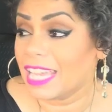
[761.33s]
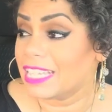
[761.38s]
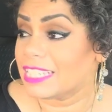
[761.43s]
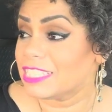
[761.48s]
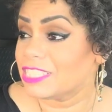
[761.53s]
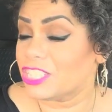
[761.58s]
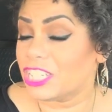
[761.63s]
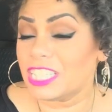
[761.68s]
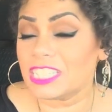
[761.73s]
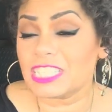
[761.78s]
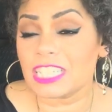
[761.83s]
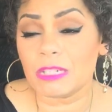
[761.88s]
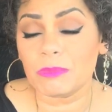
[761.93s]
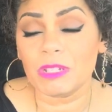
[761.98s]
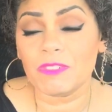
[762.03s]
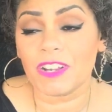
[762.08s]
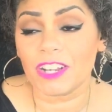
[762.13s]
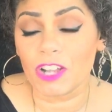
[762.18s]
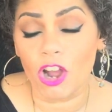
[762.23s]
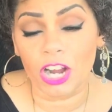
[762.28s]
She's going to
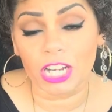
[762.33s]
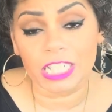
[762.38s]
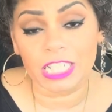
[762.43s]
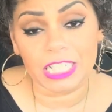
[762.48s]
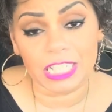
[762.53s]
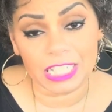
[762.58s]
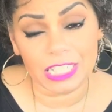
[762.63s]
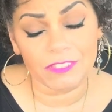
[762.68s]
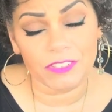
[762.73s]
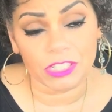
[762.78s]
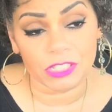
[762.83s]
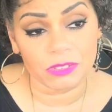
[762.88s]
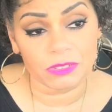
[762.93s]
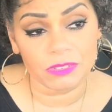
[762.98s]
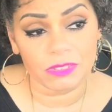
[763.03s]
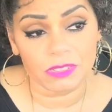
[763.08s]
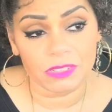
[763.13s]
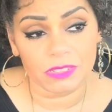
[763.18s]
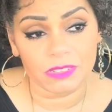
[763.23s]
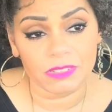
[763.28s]
be very hard to cleave
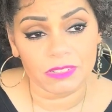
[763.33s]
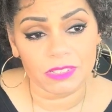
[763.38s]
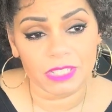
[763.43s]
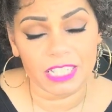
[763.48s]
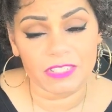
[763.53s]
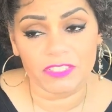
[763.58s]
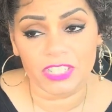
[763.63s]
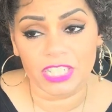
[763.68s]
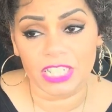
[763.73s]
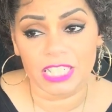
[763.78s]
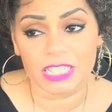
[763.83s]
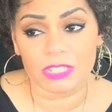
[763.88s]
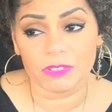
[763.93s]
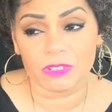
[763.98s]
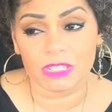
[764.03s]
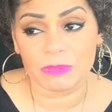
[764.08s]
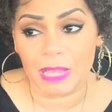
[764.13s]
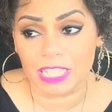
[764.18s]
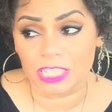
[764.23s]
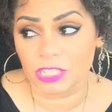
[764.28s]
to if she doesn't
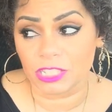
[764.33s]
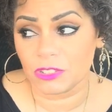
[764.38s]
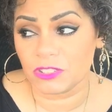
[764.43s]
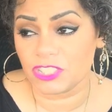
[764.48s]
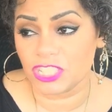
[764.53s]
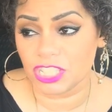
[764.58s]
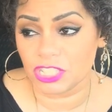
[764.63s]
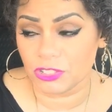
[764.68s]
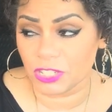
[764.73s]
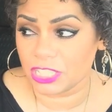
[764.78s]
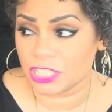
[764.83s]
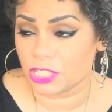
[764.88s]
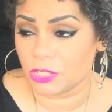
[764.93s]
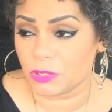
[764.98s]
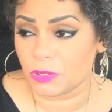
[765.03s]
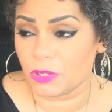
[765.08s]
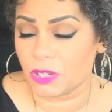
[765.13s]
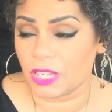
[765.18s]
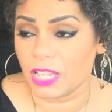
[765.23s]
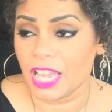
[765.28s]
respect you and she treats
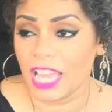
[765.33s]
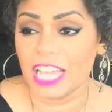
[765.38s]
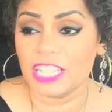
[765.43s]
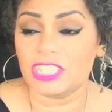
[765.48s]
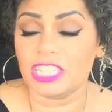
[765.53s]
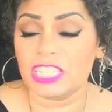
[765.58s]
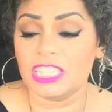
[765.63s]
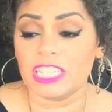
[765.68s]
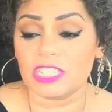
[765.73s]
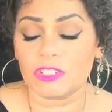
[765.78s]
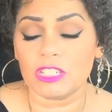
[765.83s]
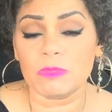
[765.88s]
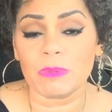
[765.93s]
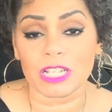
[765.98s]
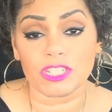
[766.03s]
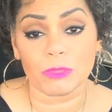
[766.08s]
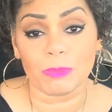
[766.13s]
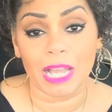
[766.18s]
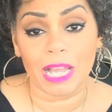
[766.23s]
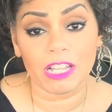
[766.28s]
you and she
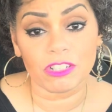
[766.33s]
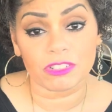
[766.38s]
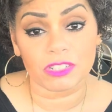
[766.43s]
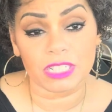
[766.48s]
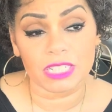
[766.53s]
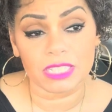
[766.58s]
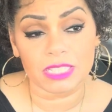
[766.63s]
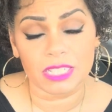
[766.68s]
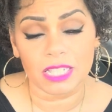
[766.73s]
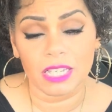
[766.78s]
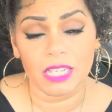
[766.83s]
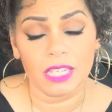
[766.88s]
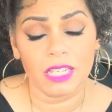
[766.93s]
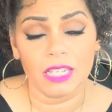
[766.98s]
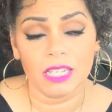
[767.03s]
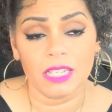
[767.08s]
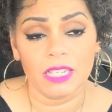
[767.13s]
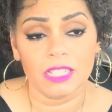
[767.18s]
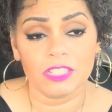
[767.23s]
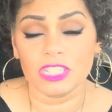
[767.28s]
disrespects your boundaries
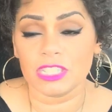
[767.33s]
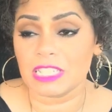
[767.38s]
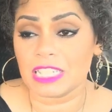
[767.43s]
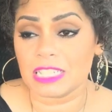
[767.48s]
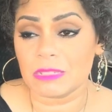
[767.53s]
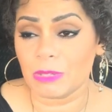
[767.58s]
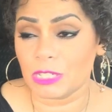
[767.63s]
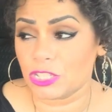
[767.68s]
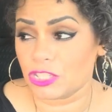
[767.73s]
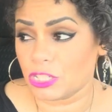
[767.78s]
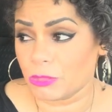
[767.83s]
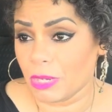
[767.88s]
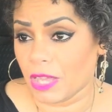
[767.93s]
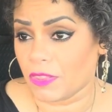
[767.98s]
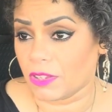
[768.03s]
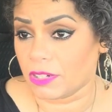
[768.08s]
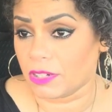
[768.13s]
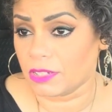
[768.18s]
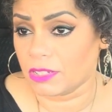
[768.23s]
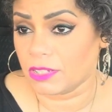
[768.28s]
just as much as your
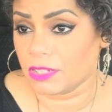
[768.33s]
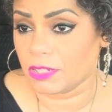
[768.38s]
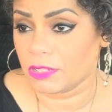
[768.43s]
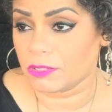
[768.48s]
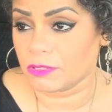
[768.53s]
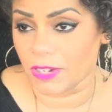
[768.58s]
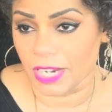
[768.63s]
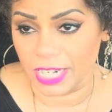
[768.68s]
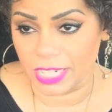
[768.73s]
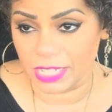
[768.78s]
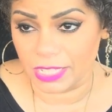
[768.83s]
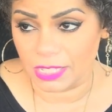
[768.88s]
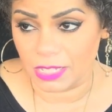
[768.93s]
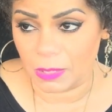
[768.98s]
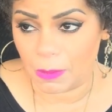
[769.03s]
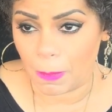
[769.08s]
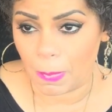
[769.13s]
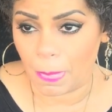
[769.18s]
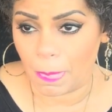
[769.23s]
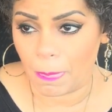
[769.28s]
mother, right?
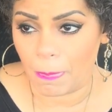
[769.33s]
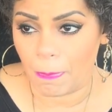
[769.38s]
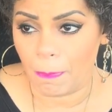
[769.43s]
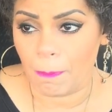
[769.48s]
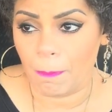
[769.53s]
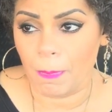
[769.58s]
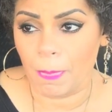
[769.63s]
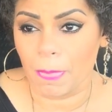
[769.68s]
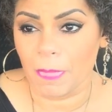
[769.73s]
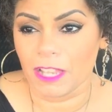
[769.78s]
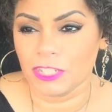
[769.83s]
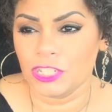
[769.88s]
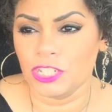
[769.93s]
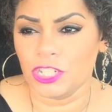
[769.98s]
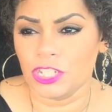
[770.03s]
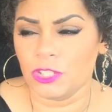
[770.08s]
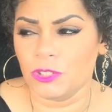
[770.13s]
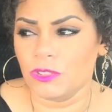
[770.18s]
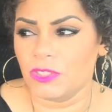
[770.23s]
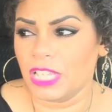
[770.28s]
Do
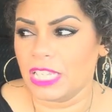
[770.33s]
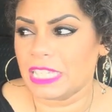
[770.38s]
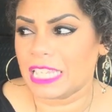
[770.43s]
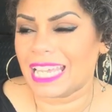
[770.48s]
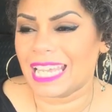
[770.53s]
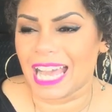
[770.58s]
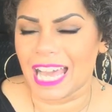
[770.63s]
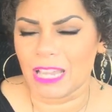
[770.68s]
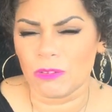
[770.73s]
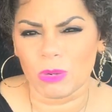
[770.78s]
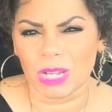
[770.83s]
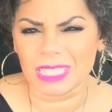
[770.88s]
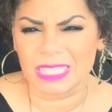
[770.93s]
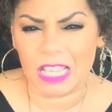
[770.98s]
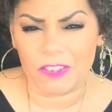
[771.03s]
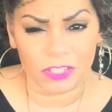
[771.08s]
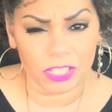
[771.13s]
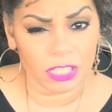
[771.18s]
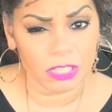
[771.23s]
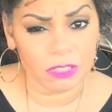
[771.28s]
you think that God wants
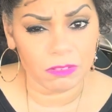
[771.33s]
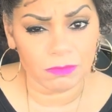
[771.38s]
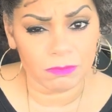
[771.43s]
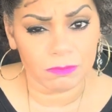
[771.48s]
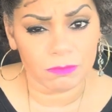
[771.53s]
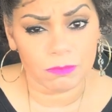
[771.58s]
that for you?